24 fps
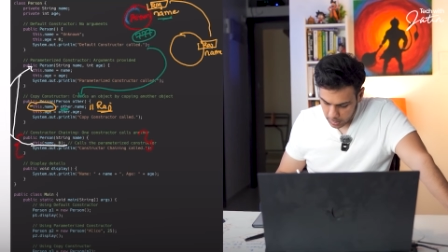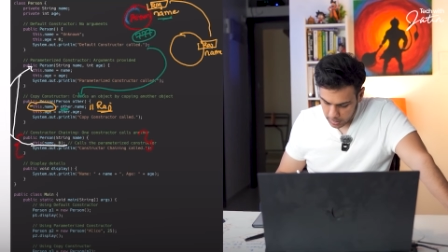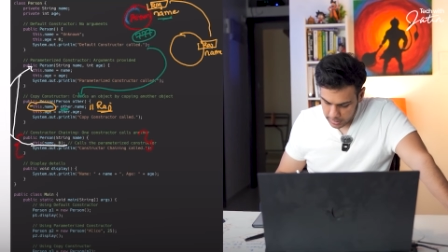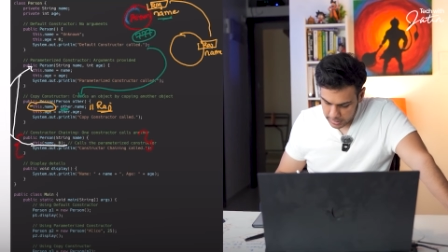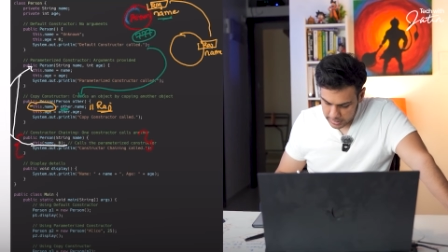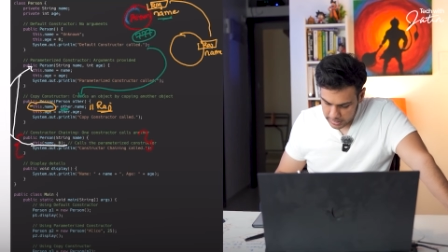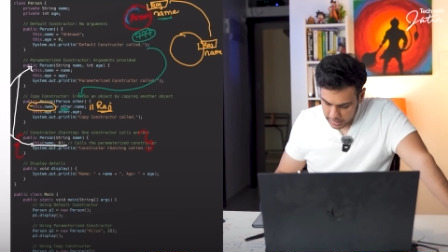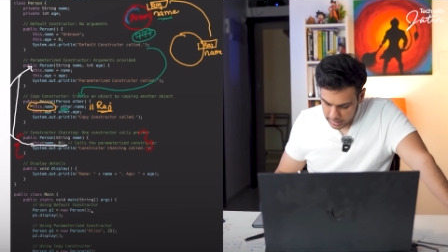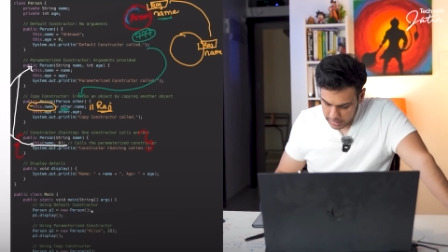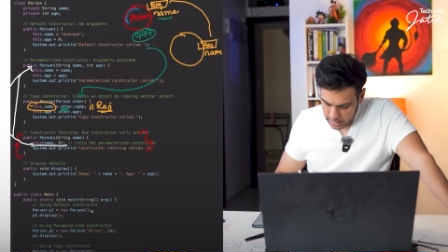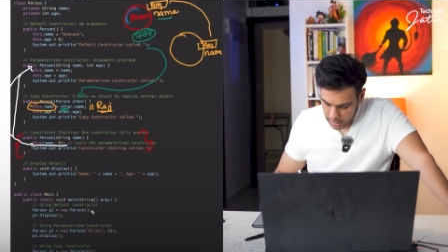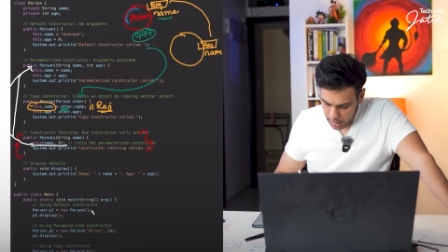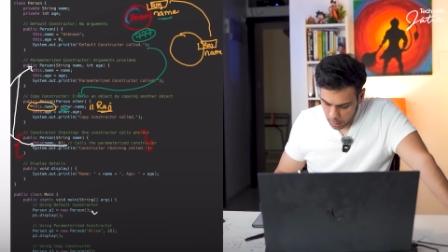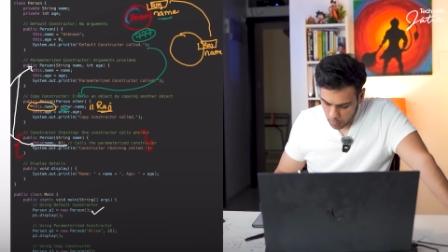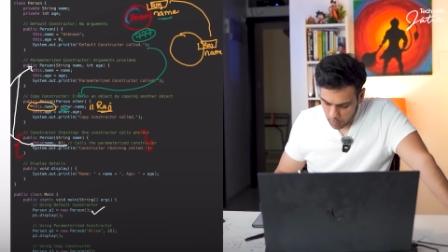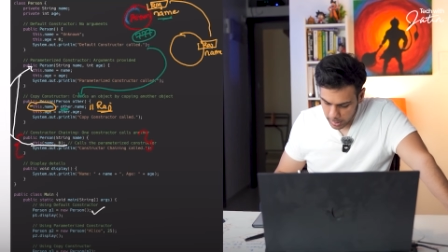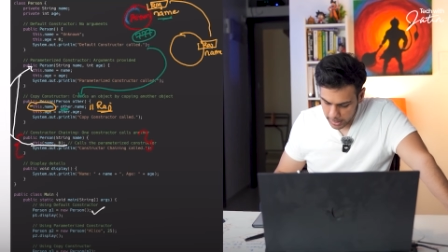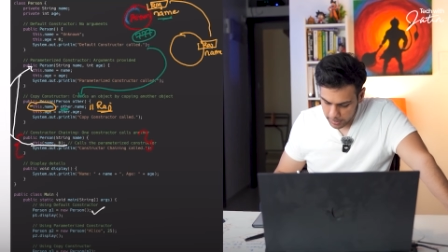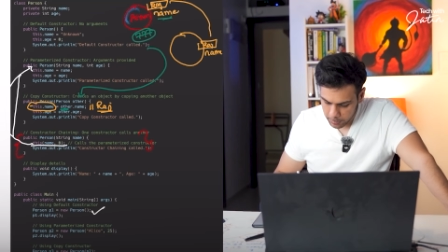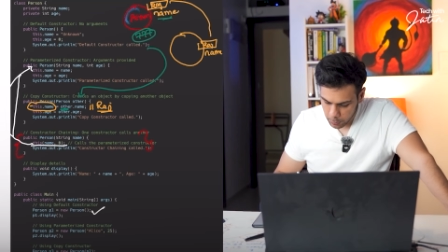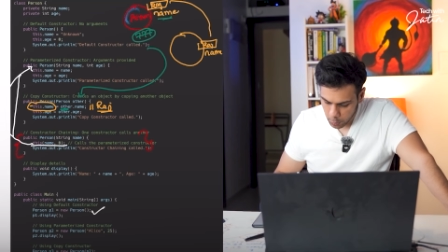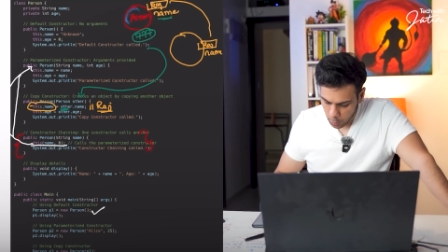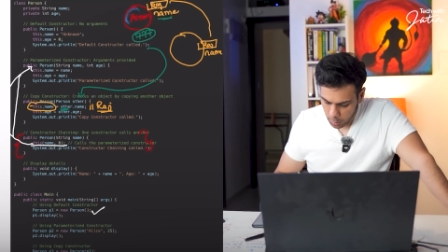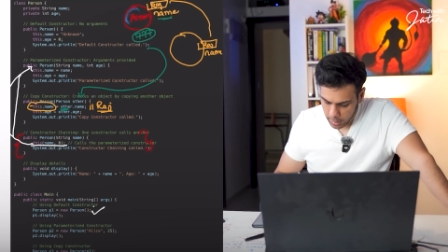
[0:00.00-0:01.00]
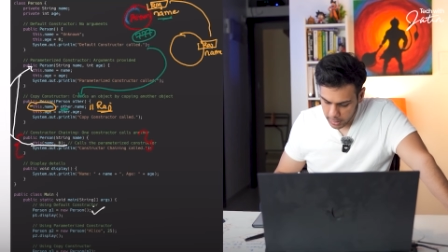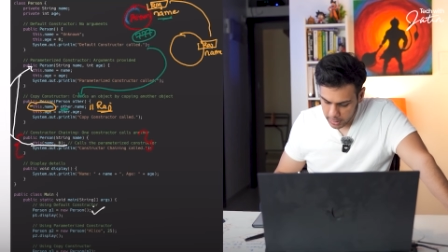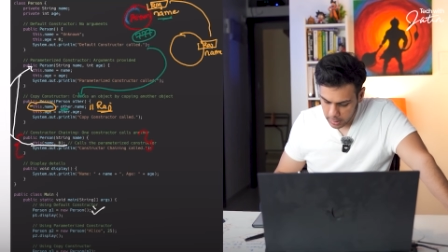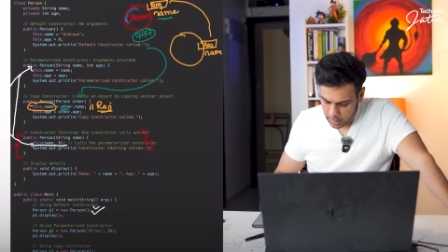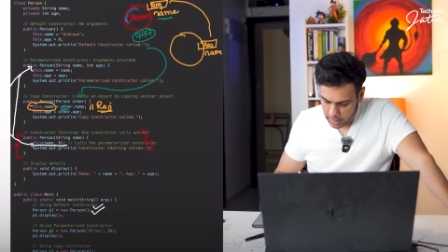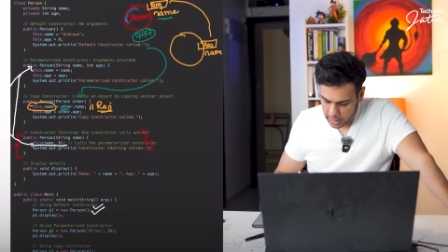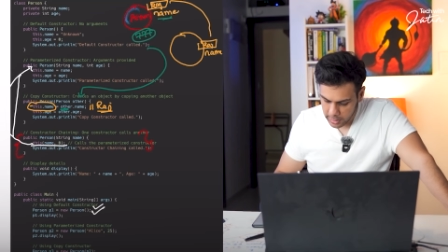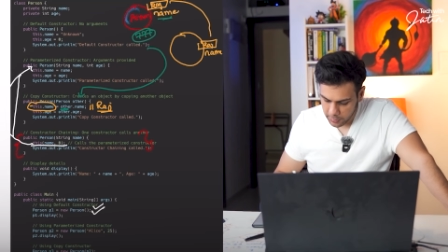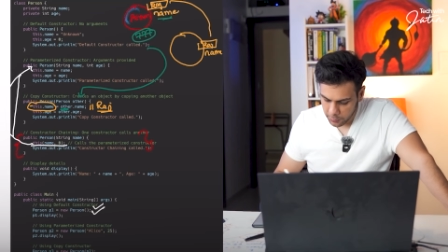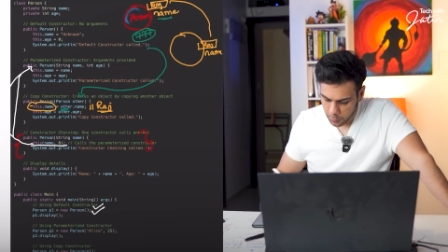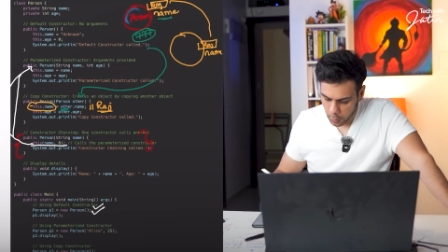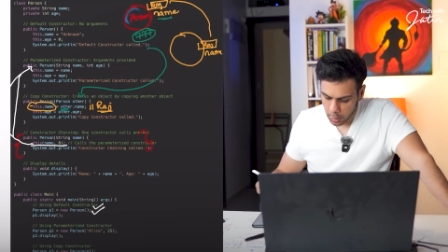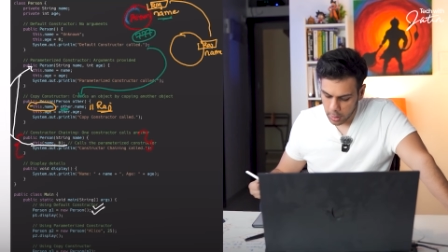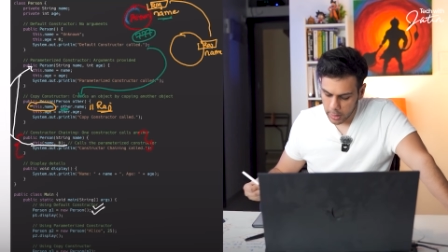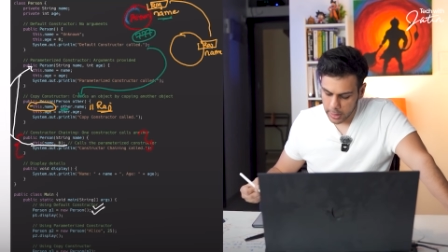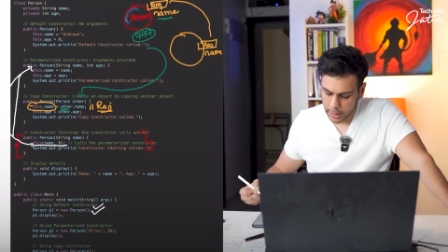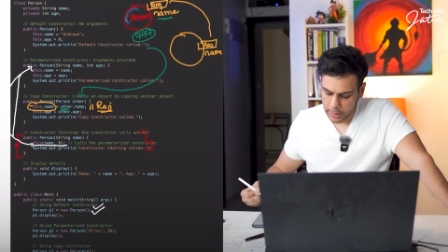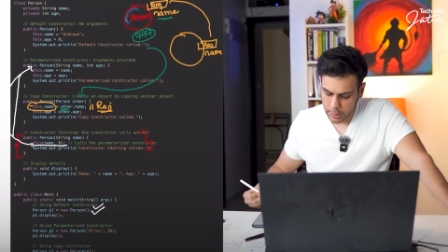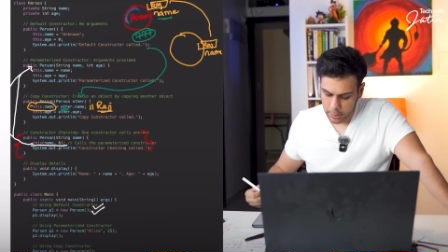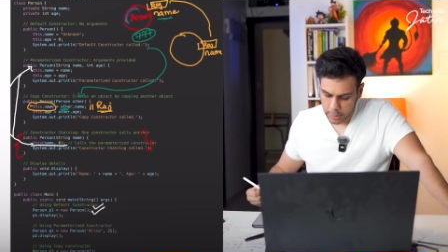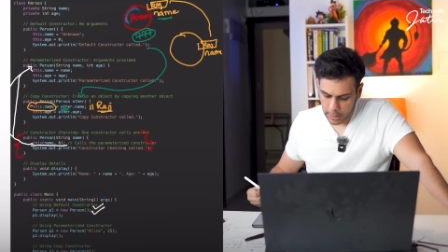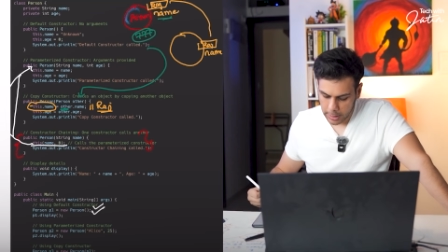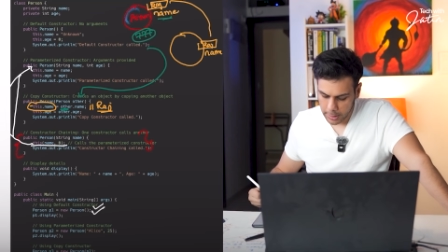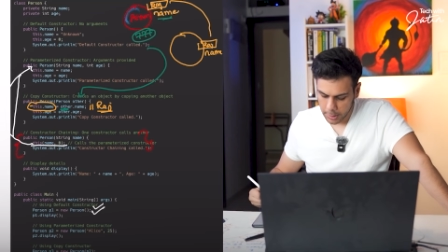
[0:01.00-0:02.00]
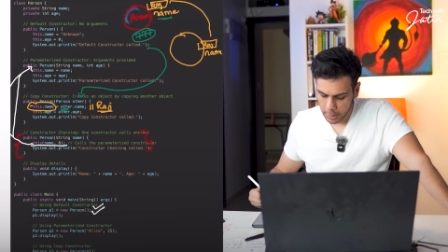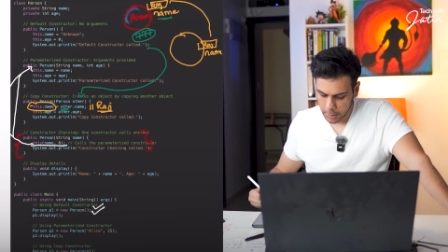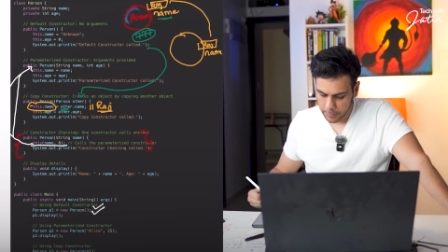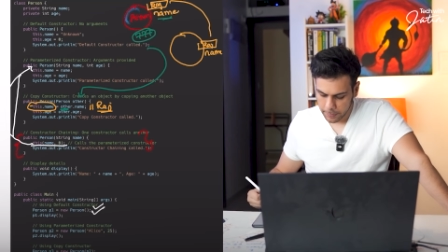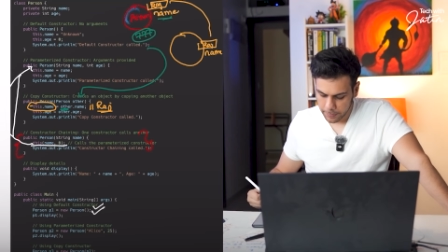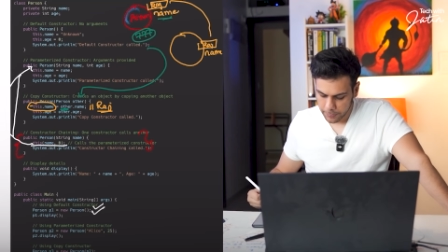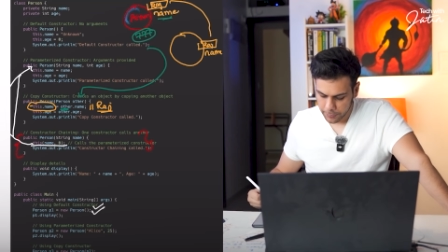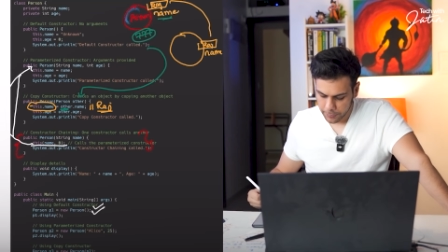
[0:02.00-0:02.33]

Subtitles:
this is how I am calling the default constructor.